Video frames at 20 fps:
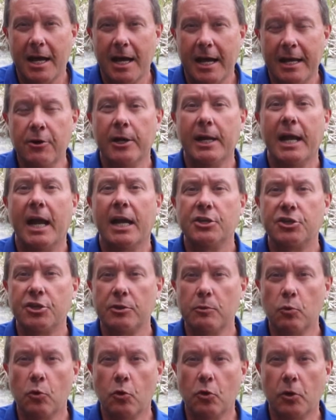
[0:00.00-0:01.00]

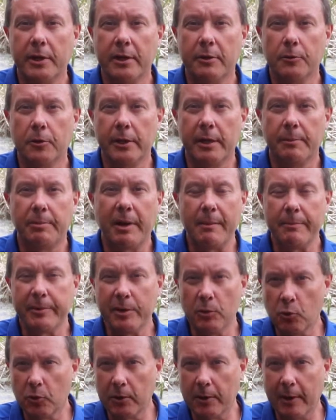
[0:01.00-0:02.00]
irrigation water, or you're
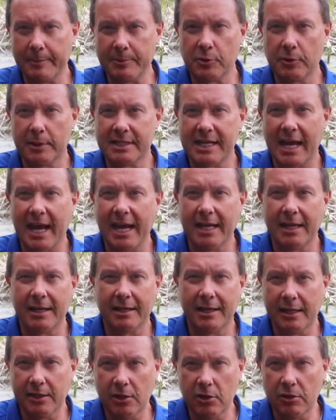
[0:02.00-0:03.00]
pumping water up to a tank
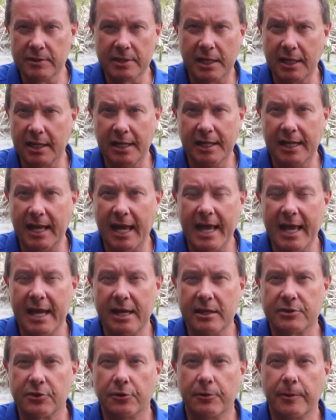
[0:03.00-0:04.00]
and then using it in the
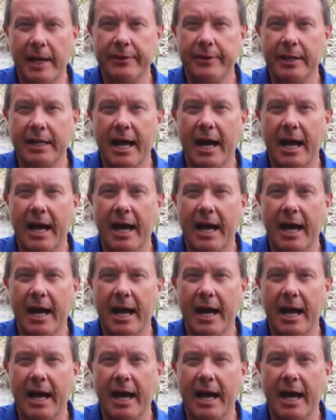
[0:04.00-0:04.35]
house or around the